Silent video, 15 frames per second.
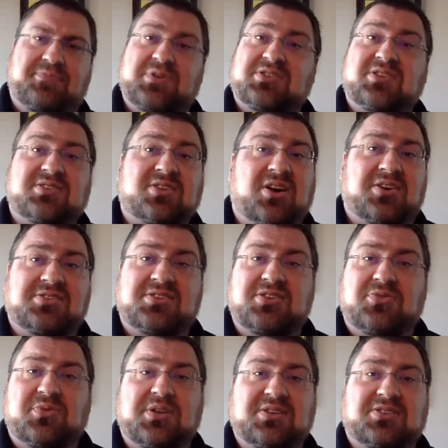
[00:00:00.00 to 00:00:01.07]
Business
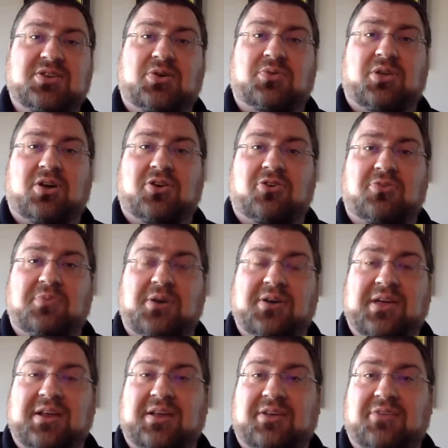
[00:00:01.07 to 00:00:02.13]
continuity is no longer
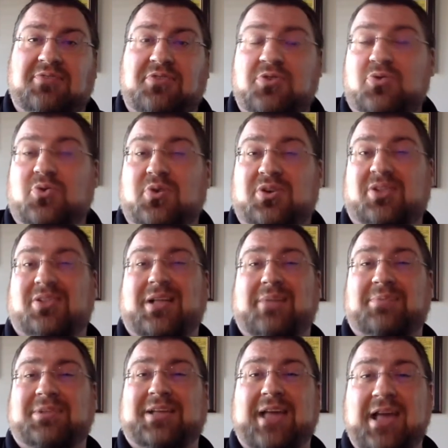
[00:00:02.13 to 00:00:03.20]
about getting a few critical
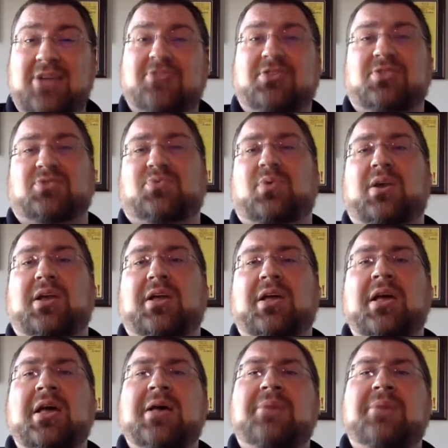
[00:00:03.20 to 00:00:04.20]
applications running,